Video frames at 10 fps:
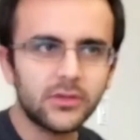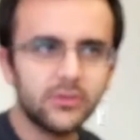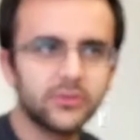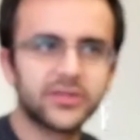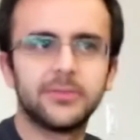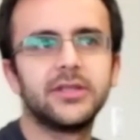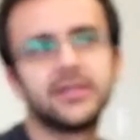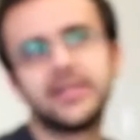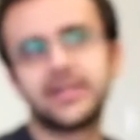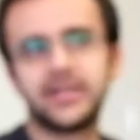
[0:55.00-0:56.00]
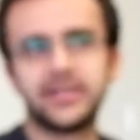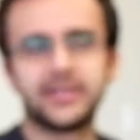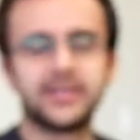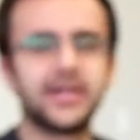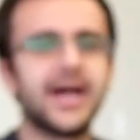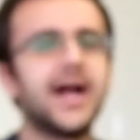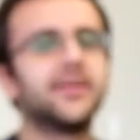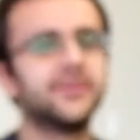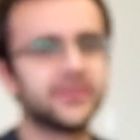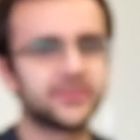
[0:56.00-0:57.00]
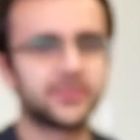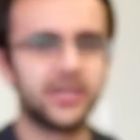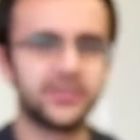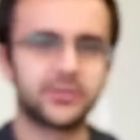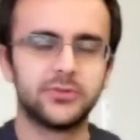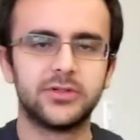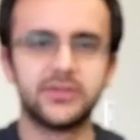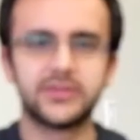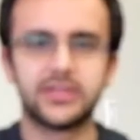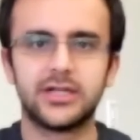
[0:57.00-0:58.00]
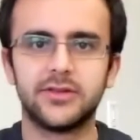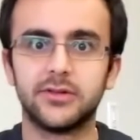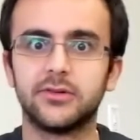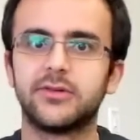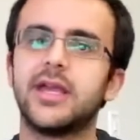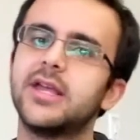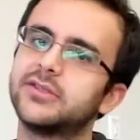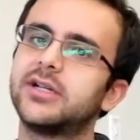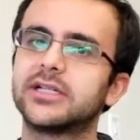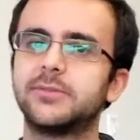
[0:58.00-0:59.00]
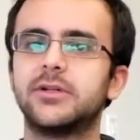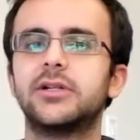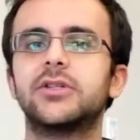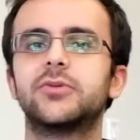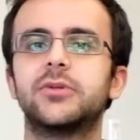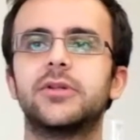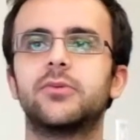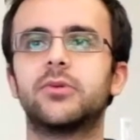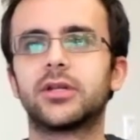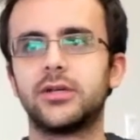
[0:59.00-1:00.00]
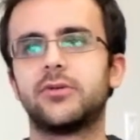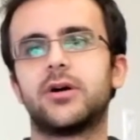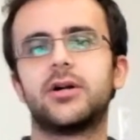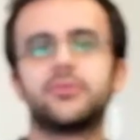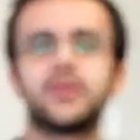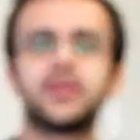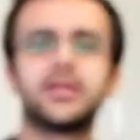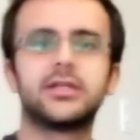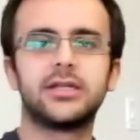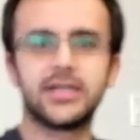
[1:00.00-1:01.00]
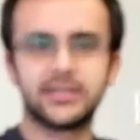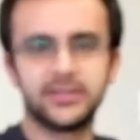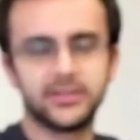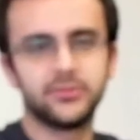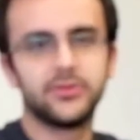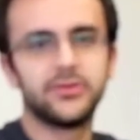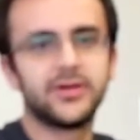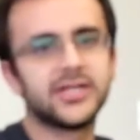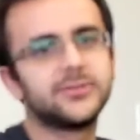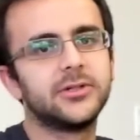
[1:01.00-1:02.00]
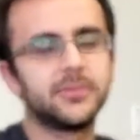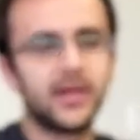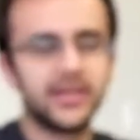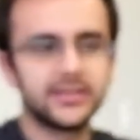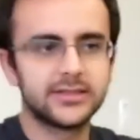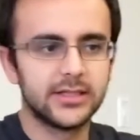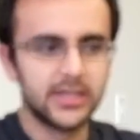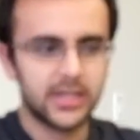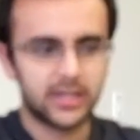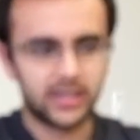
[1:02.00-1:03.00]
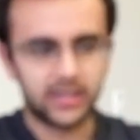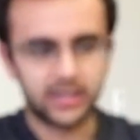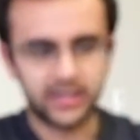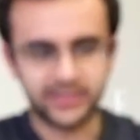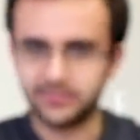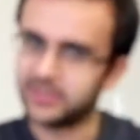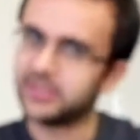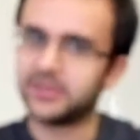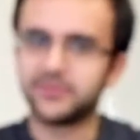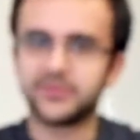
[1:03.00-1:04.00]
Something that I kind of got out of this project was the hands-on experience with working with hardware and connecting it with the Raspberry Pis. At the beginning of the